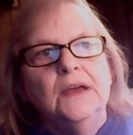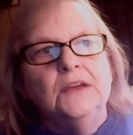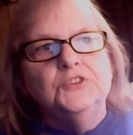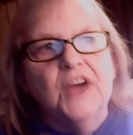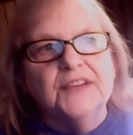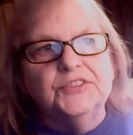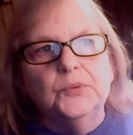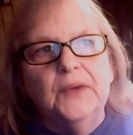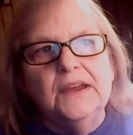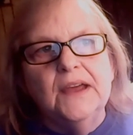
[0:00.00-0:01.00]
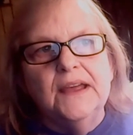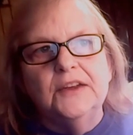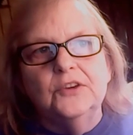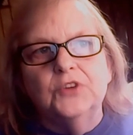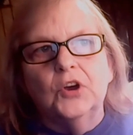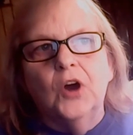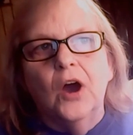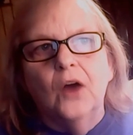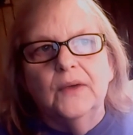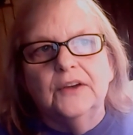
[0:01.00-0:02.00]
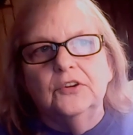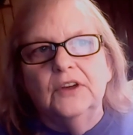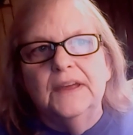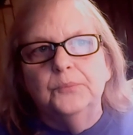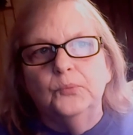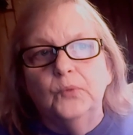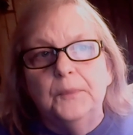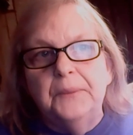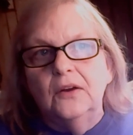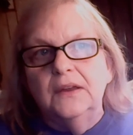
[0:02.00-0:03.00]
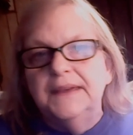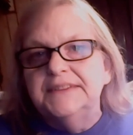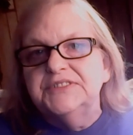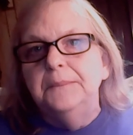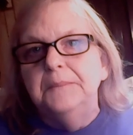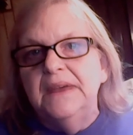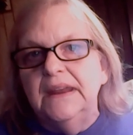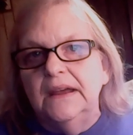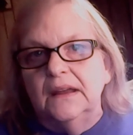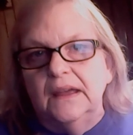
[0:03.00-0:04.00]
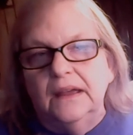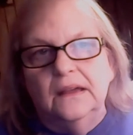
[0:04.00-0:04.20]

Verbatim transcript: Check the radiator of your car regularly and repair leaks immediately.